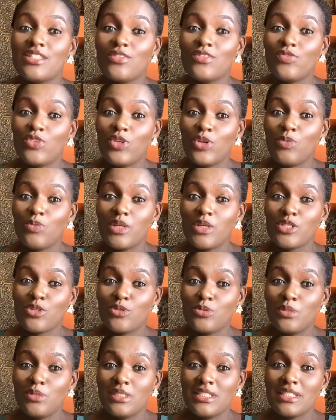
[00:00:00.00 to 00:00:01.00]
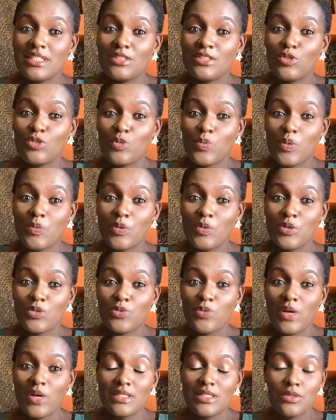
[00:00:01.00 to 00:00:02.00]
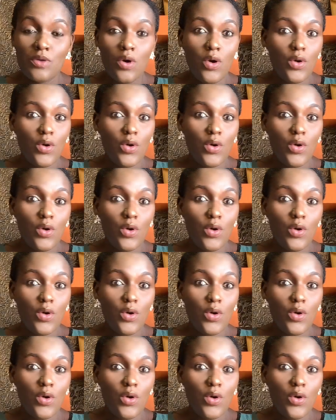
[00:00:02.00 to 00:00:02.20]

If you're a person who listens to people's words,